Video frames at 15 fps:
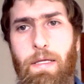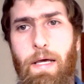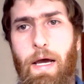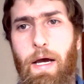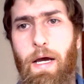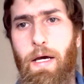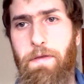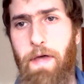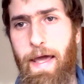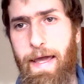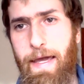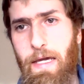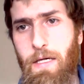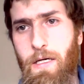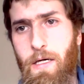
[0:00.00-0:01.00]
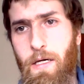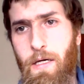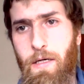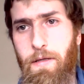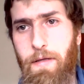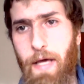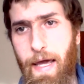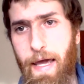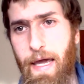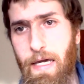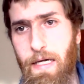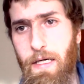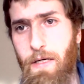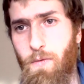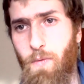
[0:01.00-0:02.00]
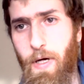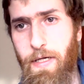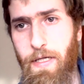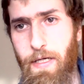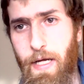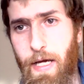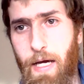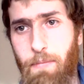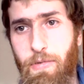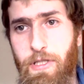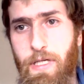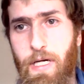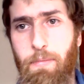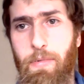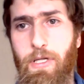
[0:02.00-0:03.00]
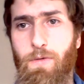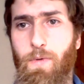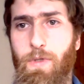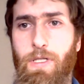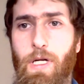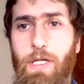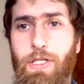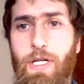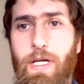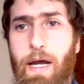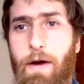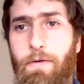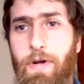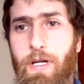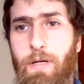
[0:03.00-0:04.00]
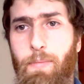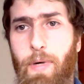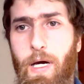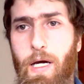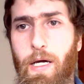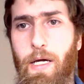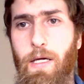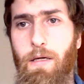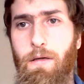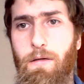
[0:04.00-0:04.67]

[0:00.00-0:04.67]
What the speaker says: The A Y-DNA haplotype is what's largely carried by